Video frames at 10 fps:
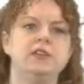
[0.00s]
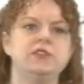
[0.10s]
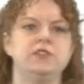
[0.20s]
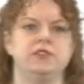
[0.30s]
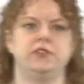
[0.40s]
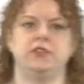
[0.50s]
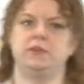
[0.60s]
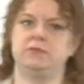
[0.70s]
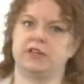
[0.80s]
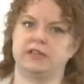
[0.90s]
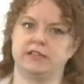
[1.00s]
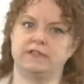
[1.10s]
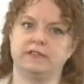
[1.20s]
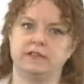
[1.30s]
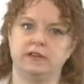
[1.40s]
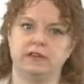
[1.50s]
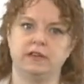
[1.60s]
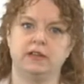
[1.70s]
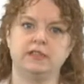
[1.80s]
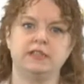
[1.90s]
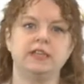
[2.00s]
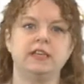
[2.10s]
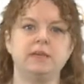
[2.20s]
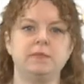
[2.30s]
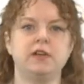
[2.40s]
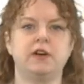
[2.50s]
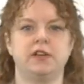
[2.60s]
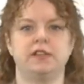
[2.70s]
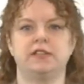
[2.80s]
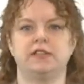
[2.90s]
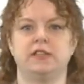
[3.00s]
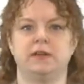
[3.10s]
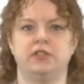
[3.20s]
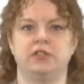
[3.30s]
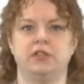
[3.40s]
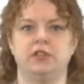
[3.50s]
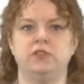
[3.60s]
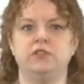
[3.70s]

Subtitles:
Introduce your objective. To keep the audience's attention,